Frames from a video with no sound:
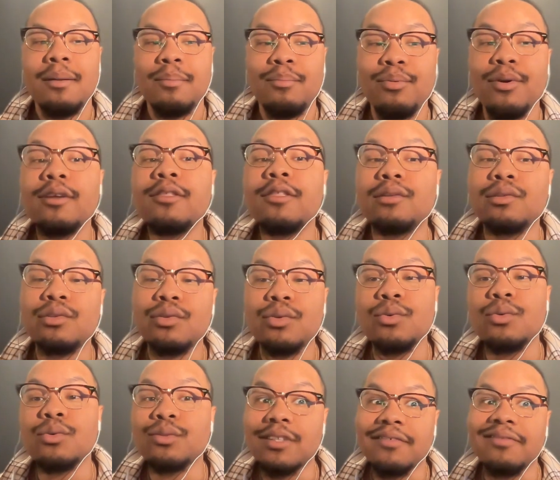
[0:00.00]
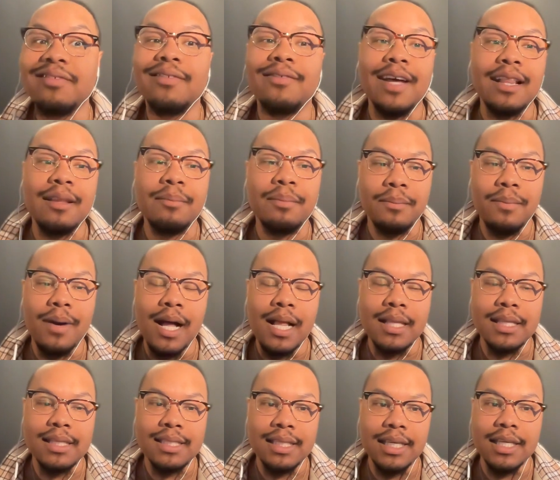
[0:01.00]
bring the tools of developing
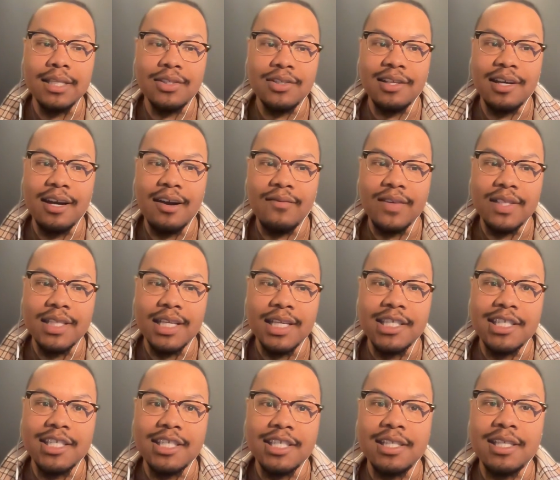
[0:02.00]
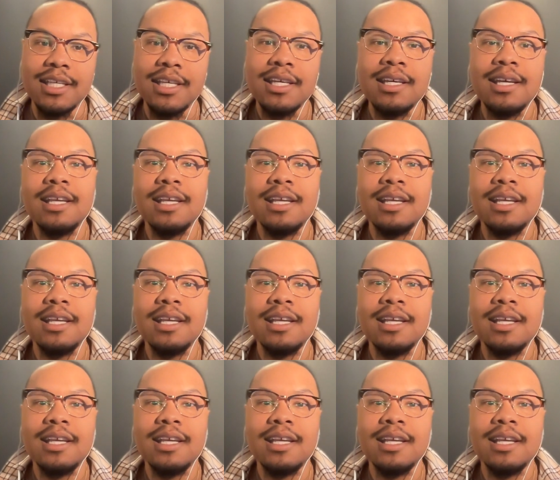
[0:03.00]
policy into the conversation